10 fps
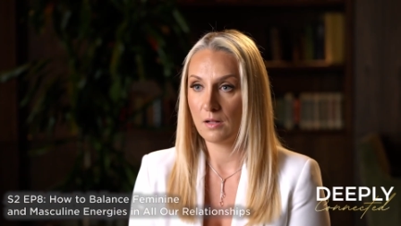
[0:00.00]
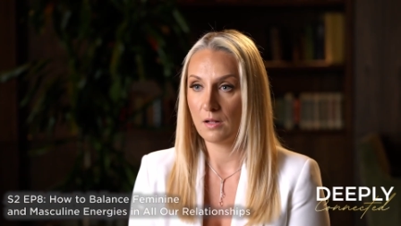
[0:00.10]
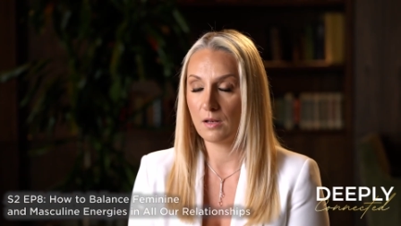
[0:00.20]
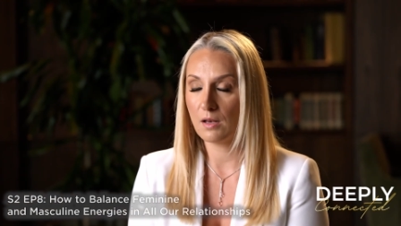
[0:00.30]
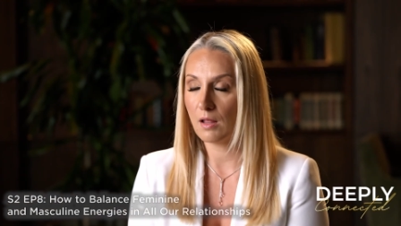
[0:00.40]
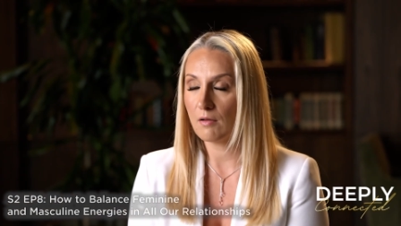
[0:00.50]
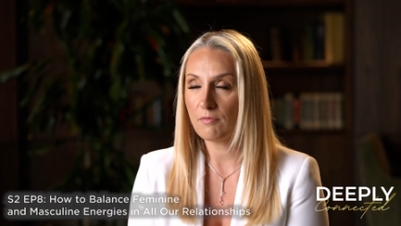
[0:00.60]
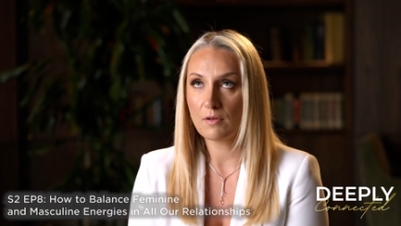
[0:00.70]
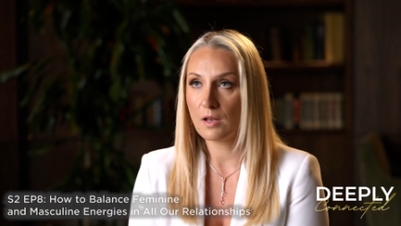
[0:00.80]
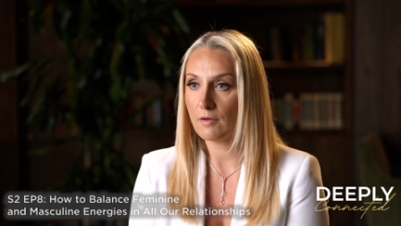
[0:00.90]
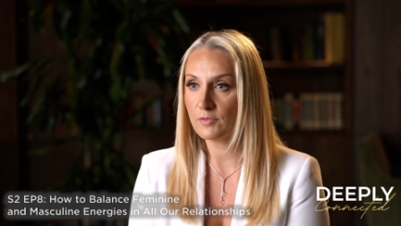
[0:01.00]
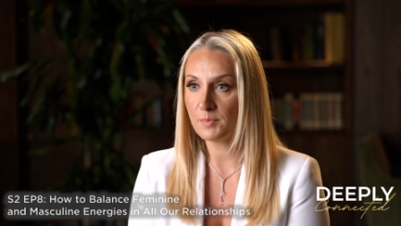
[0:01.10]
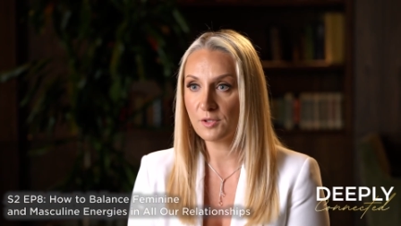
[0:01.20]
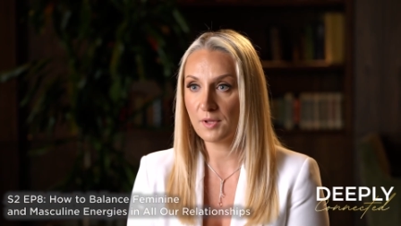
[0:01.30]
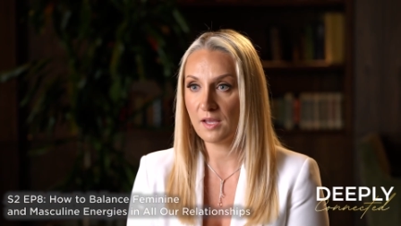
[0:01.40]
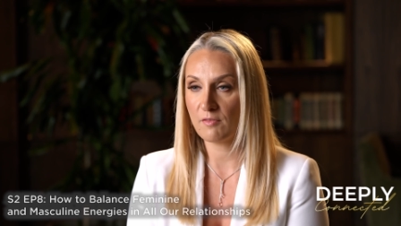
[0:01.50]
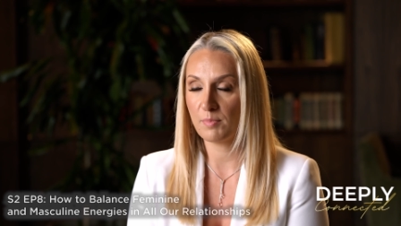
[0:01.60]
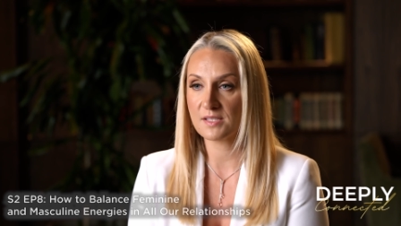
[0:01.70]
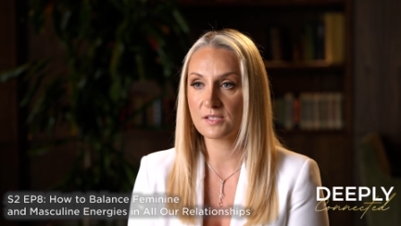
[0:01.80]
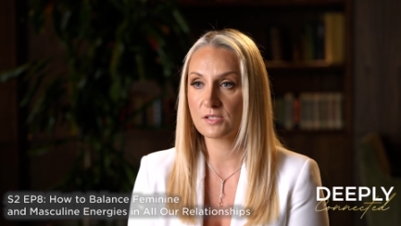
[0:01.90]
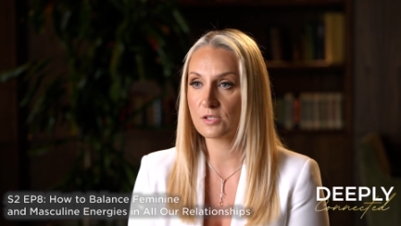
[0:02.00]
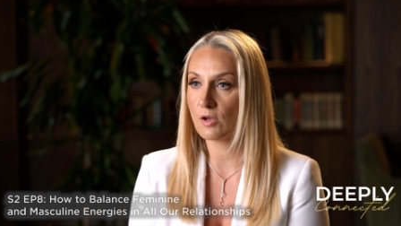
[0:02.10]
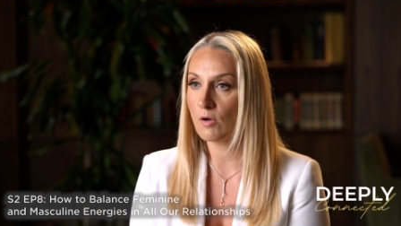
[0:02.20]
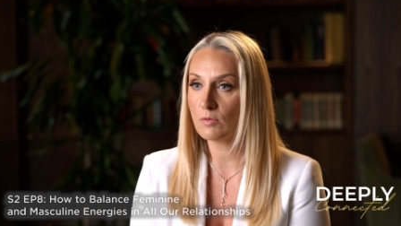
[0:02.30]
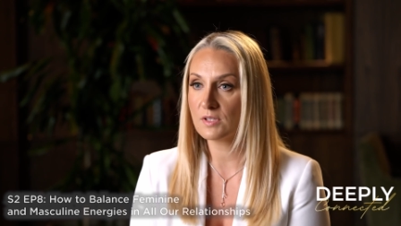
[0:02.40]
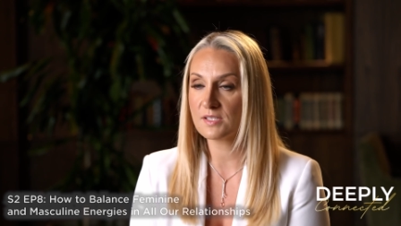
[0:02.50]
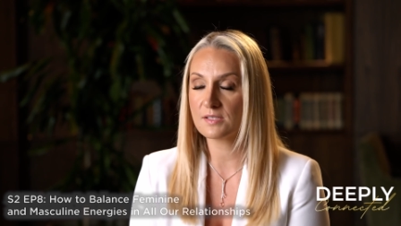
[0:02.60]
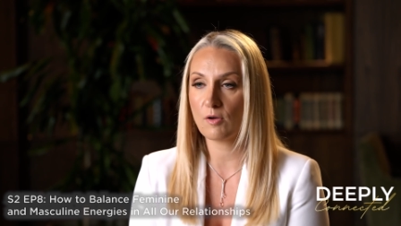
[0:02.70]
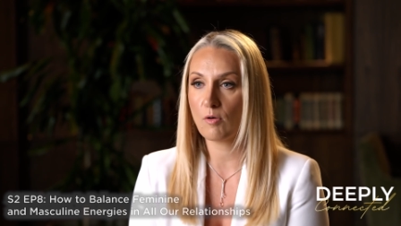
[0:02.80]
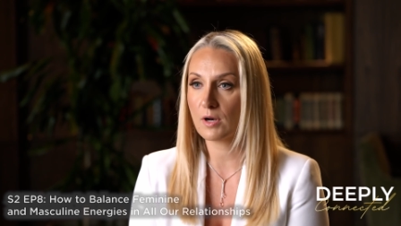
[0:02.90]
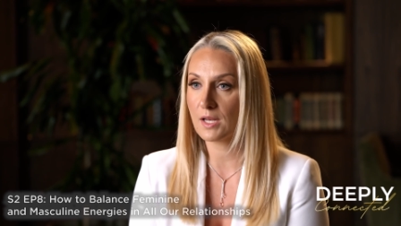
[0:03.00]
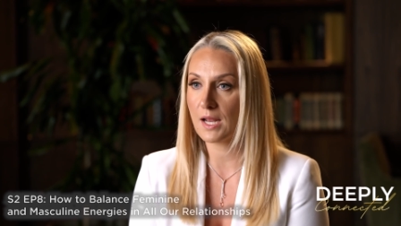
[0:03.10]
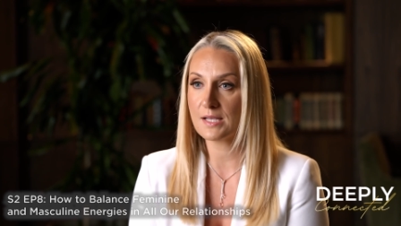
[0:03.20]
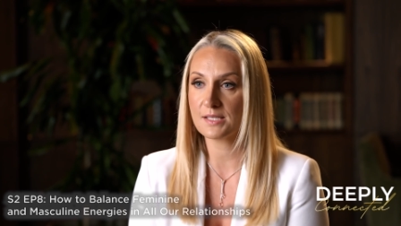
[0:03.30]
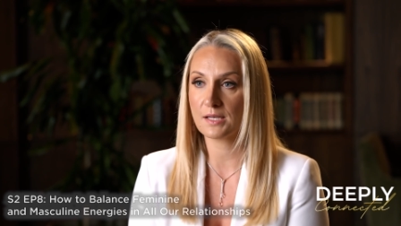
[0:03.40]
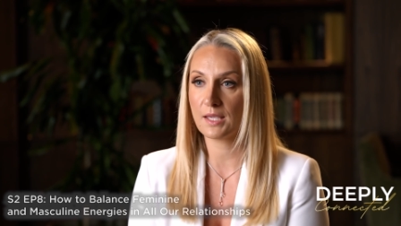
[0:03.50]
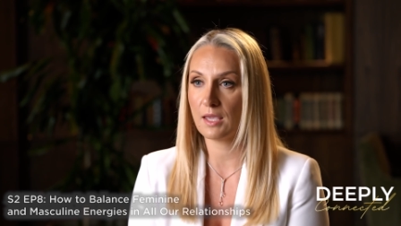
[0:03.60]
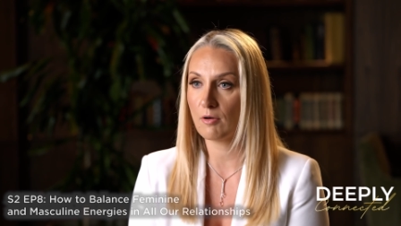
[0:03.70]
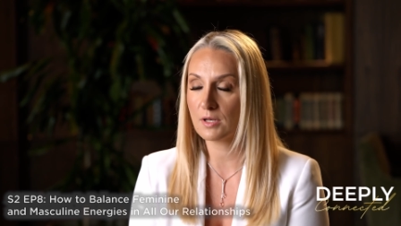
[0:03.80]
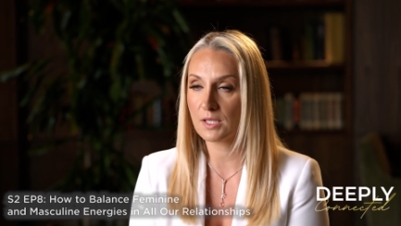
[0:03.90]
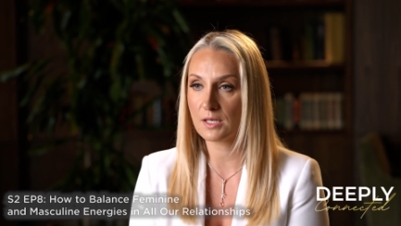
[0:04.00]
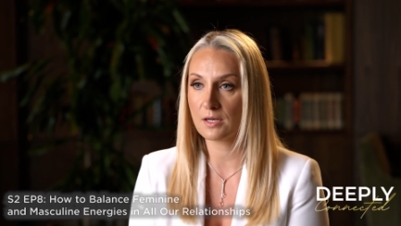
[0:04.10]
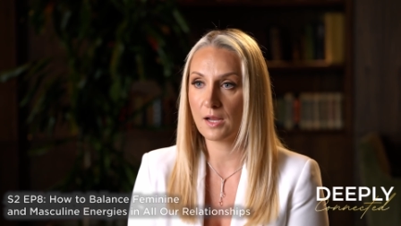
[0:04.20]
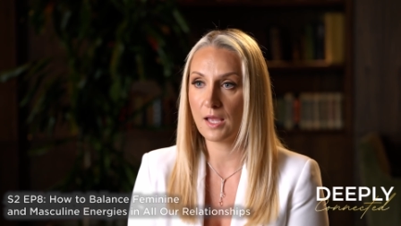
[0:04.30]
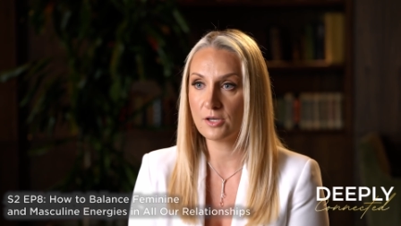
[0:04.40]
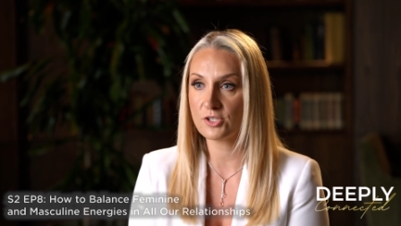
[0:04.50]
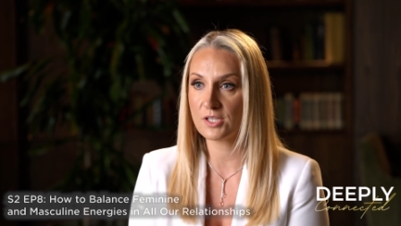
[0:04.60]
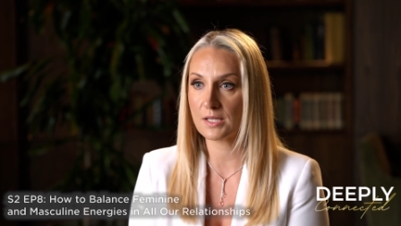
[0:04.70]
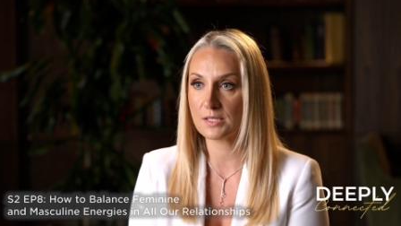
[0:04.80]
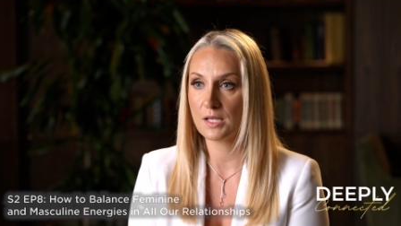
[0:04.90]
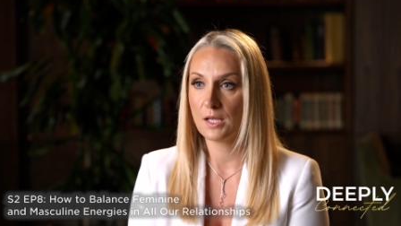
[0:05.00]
loved me to death, but so disorganized and chaotic in her energy that